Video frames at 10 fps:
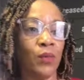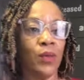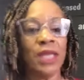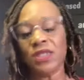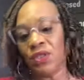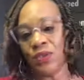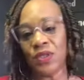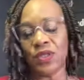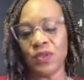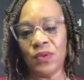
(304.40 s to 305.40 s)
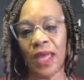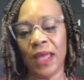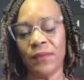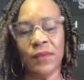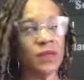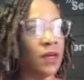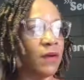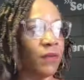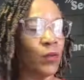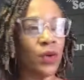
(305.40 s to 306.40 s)
we can choose to do that,
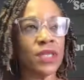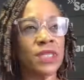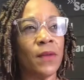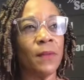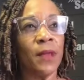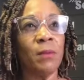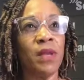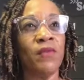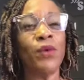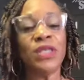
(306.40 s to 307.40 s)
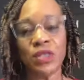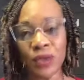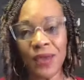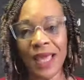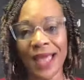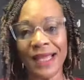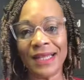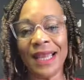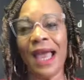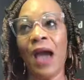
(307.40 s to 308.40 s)
of course. But if we do that,
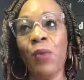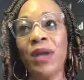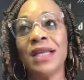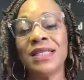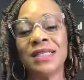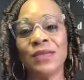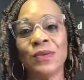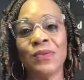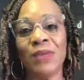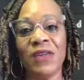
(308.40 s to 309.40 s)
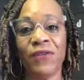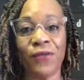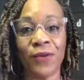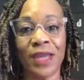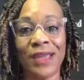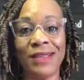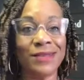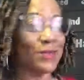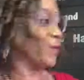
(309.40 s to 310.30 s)
I want us to be free. There's a